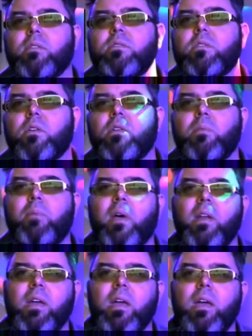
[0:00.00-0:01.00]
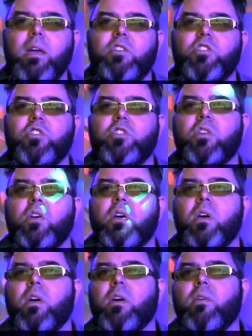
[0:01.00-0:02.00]
So at a penny each,
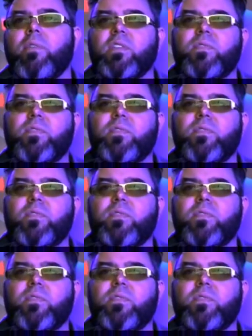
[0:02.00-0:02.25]
that's